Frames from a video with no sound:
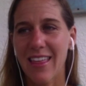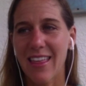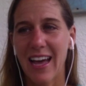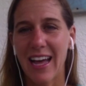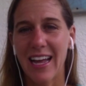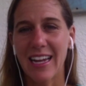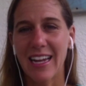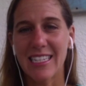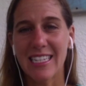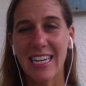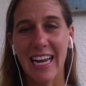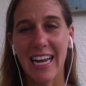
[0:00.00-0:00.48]

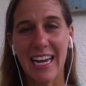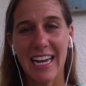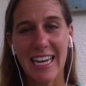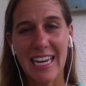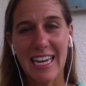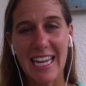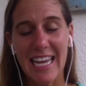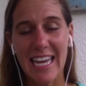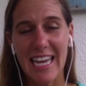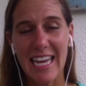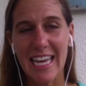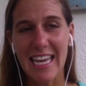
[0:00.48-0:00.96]
that
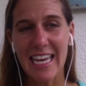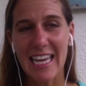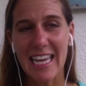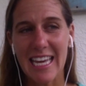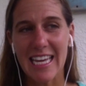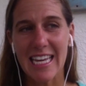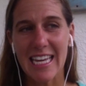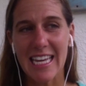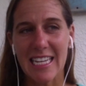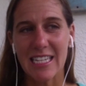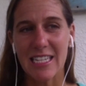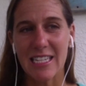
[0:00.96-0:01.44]
technique
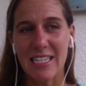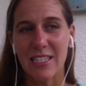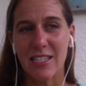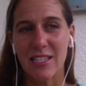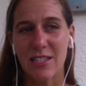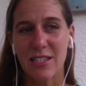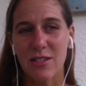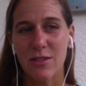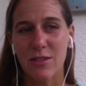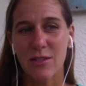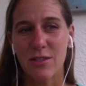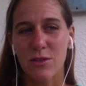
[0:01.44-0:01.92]

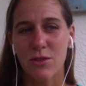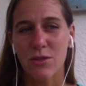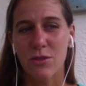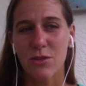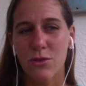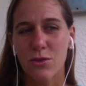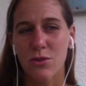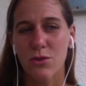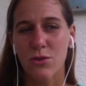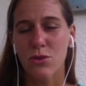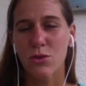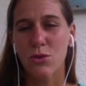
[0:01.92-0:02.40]
is
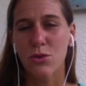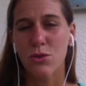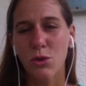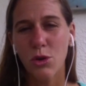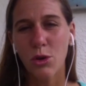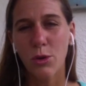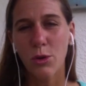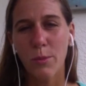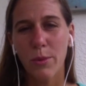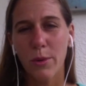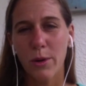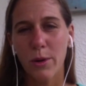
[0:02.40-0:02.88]
a
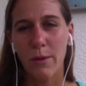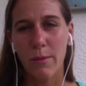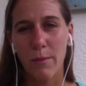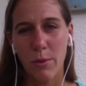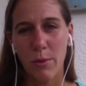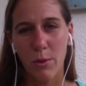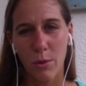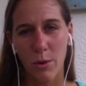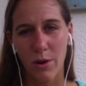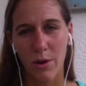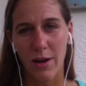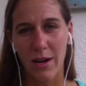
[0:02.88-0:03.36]
super
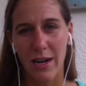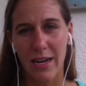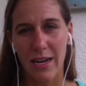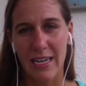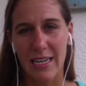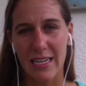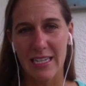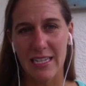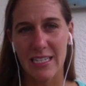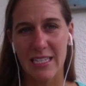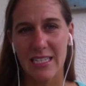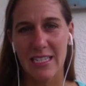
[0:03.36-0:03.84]

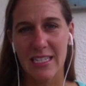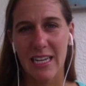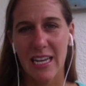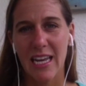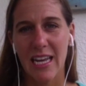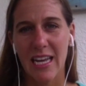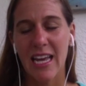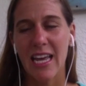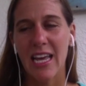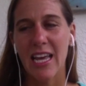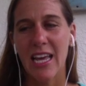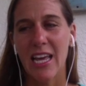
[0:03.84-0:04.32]

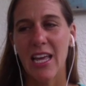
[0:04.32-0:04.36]
important